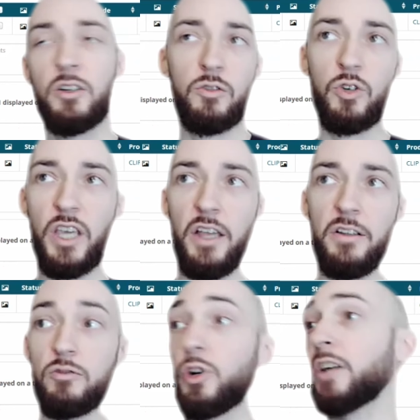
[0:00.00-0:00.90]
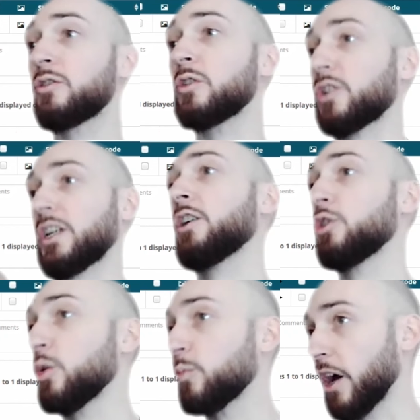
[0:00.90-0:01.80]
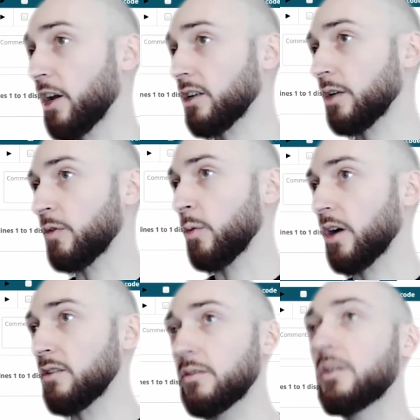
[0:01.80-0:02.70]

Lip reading: you can try to create a new product if you want,